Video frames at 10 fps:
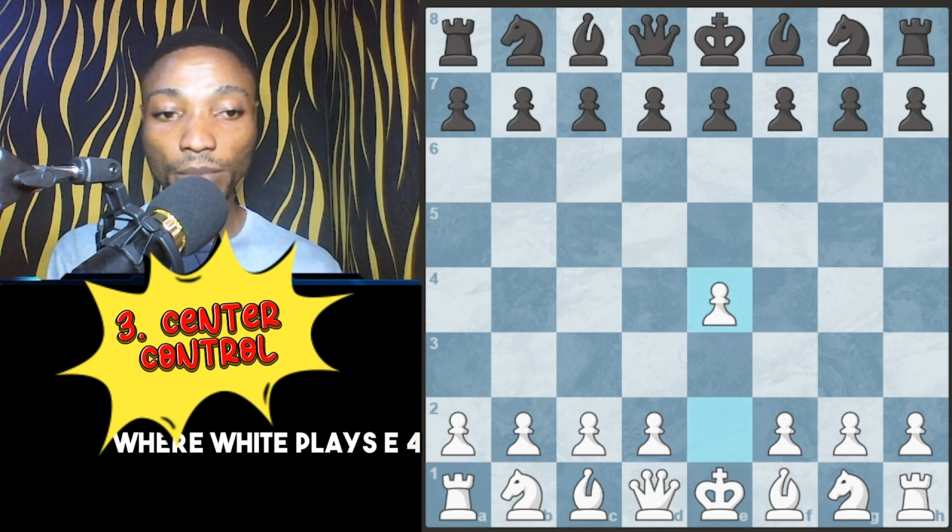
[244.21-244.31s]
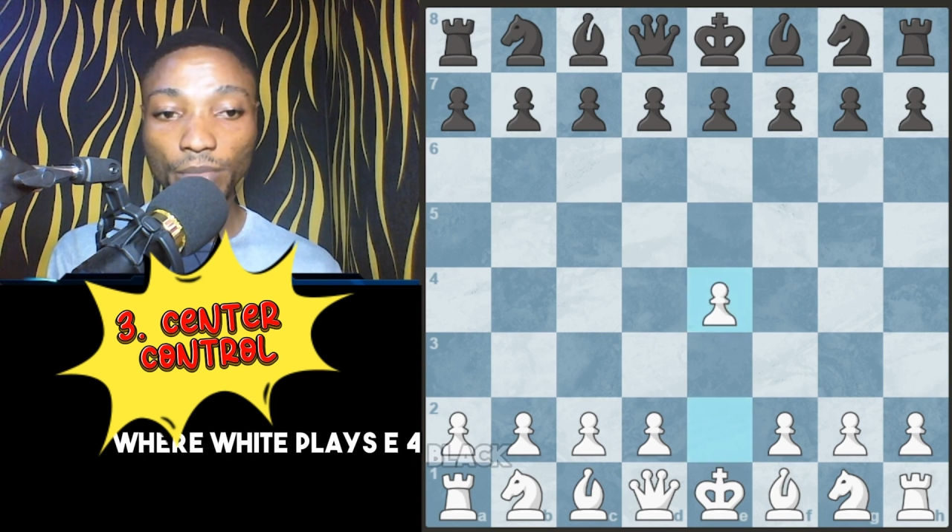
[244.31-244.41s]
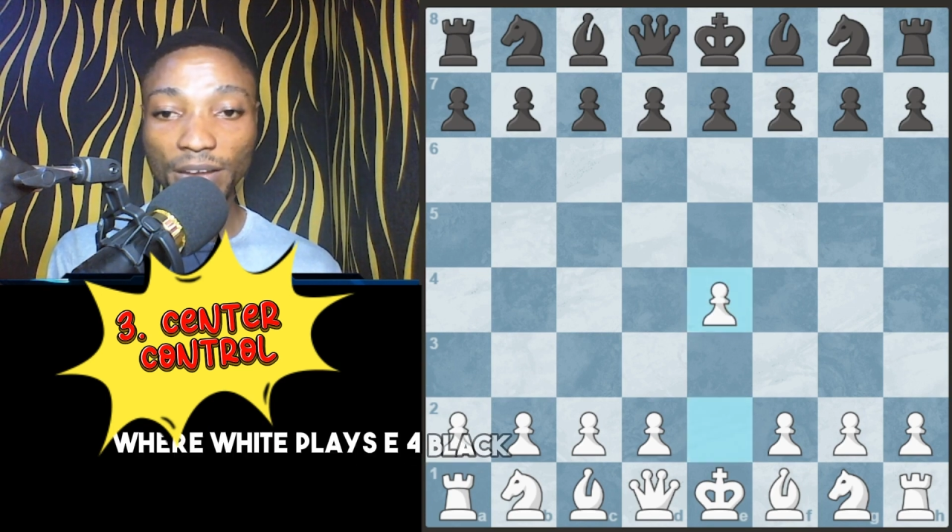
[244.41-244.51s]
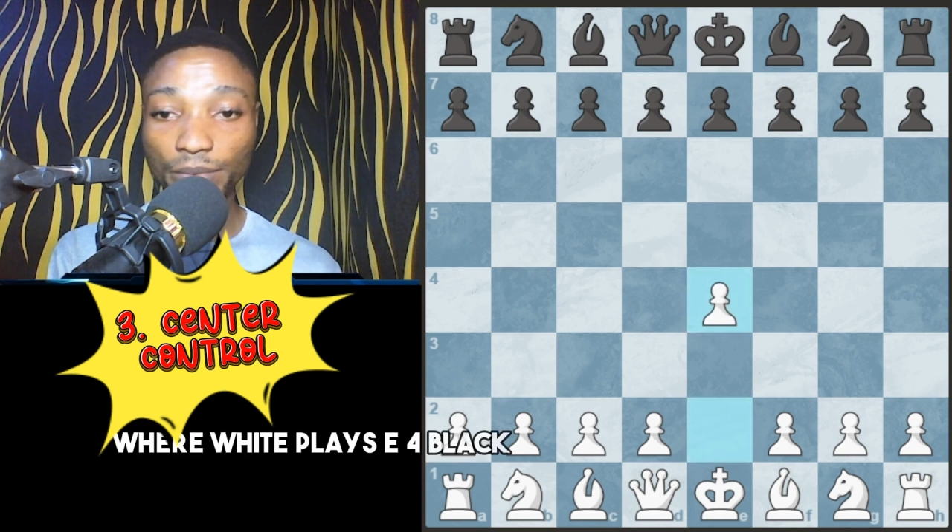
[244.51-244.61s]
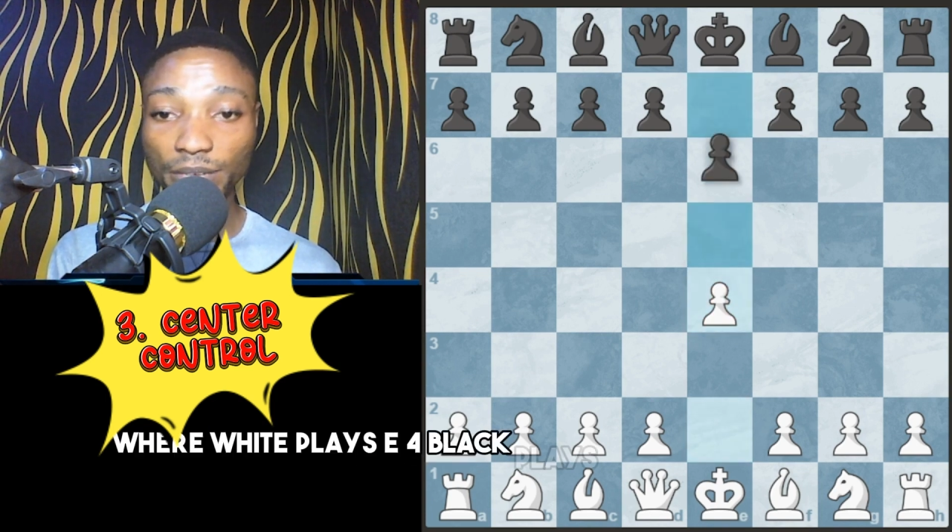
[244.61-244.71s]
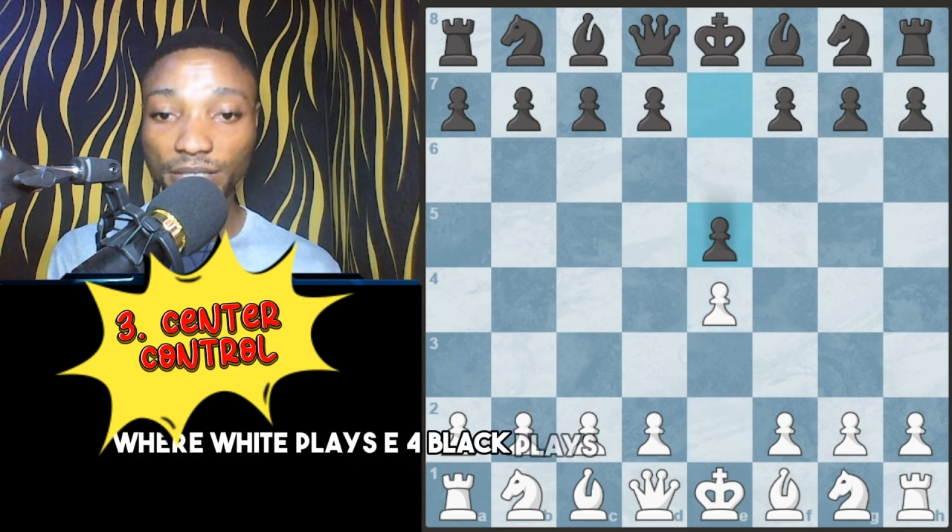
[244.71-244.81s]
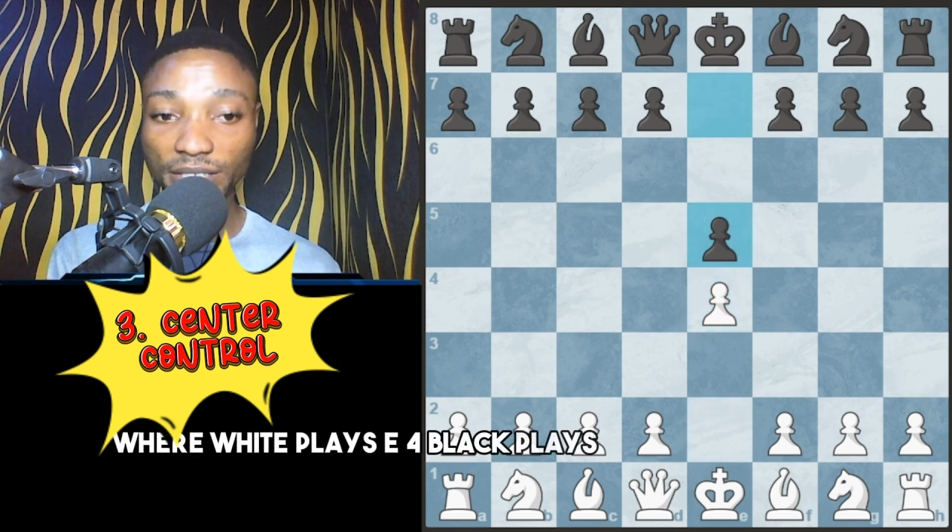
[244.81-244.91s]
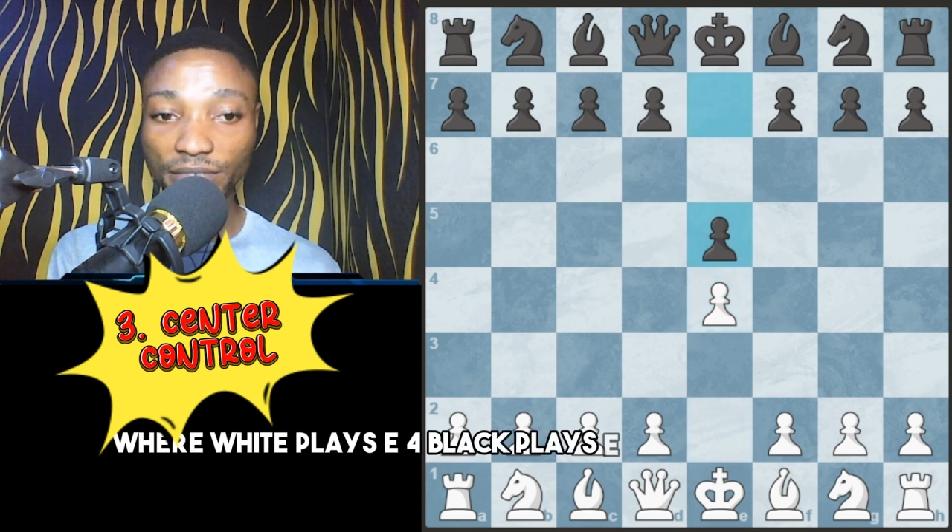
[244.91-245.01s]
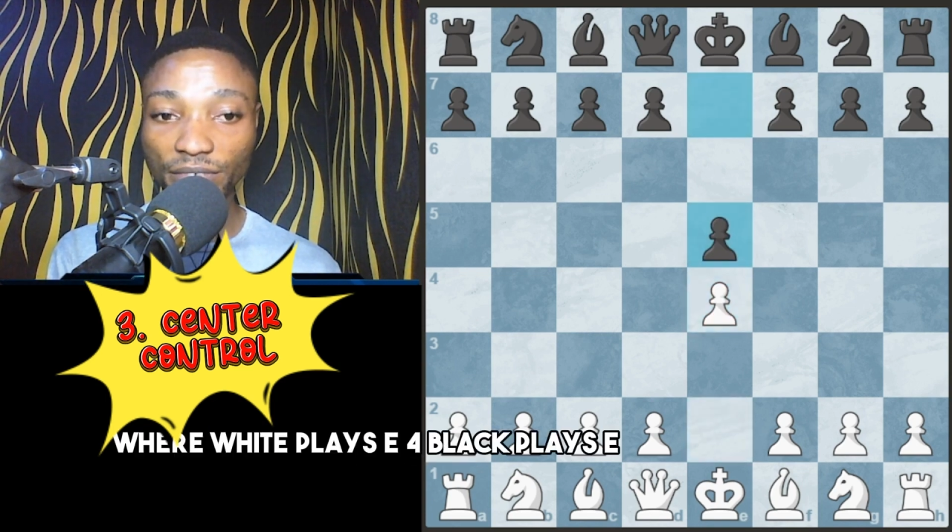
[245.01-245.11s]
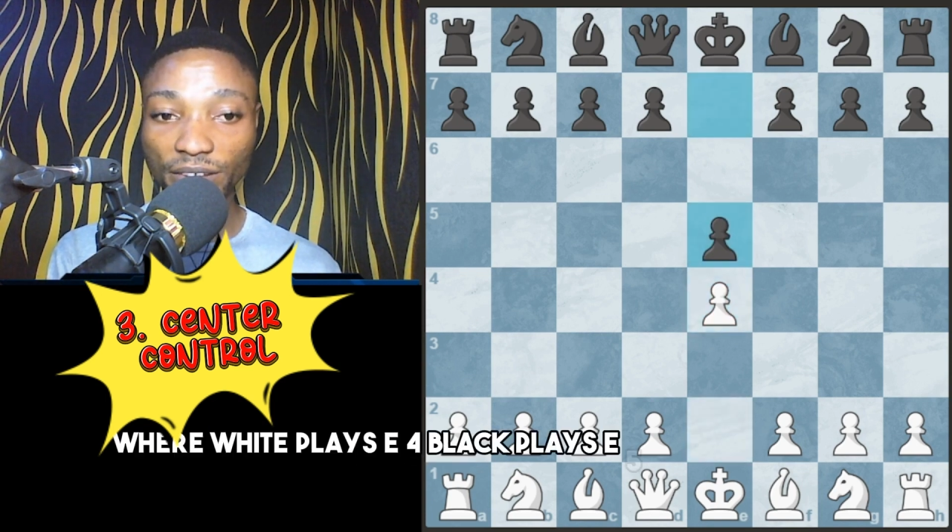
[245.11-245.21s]
black plays
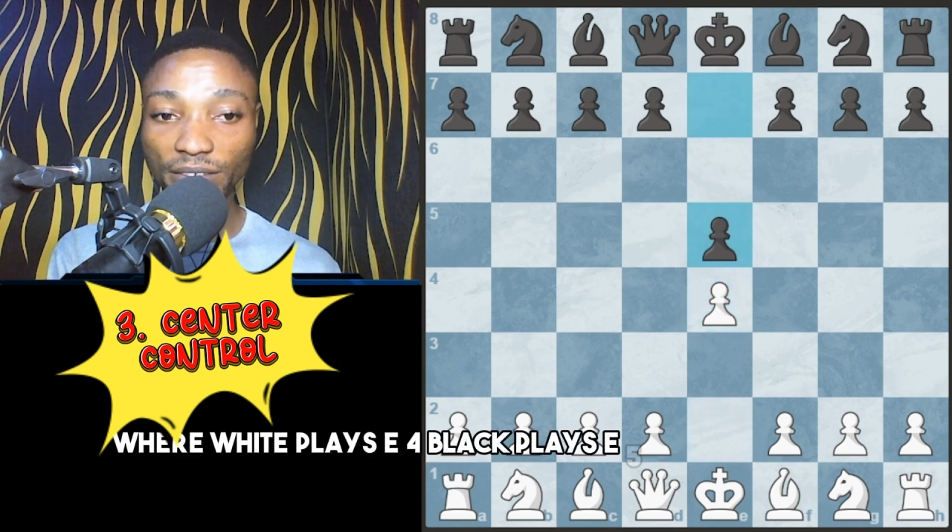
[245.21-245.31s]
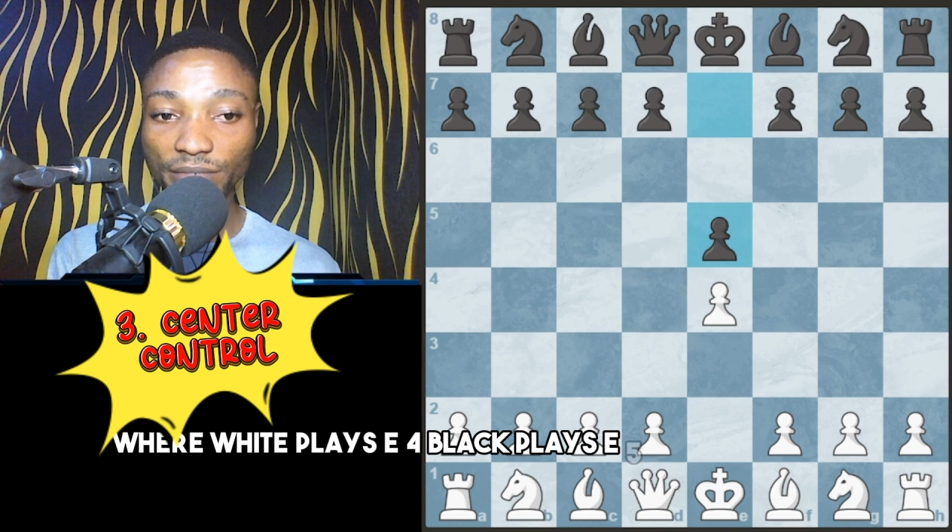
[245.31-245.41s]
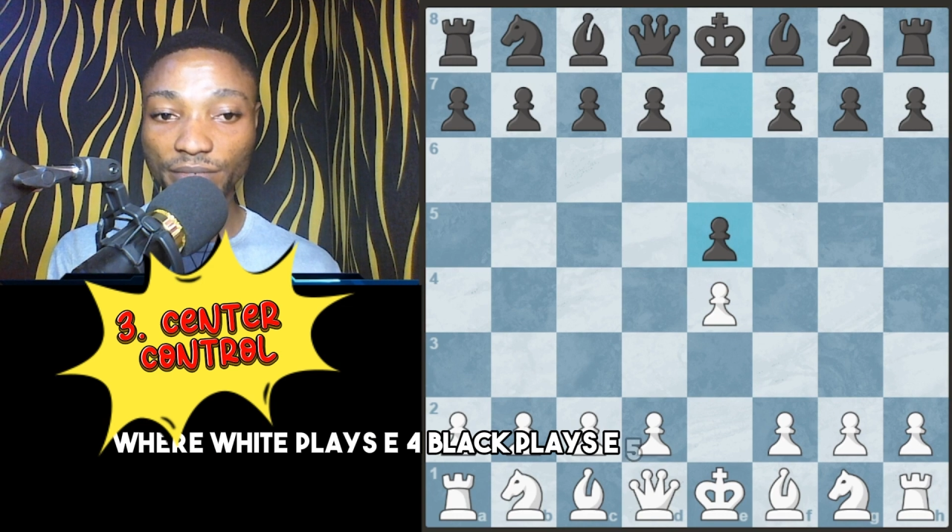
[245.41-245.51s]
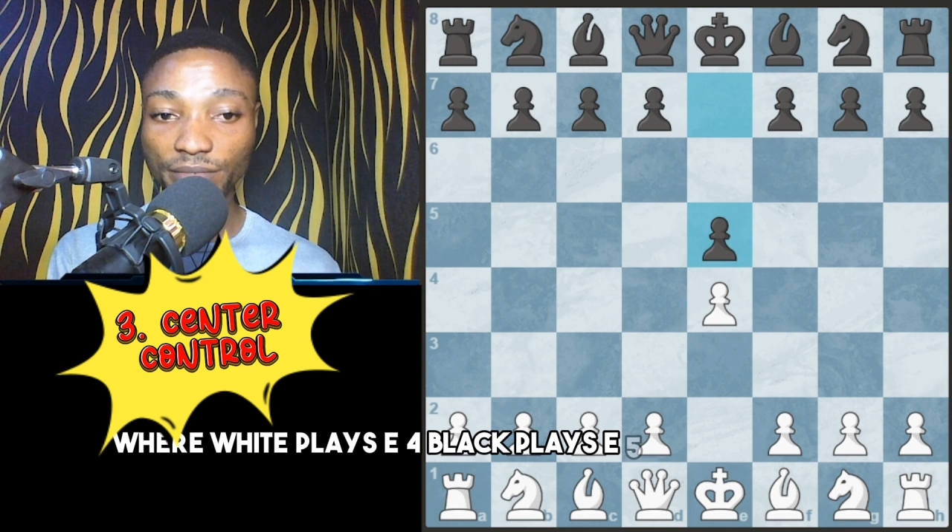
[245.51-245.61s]
e5,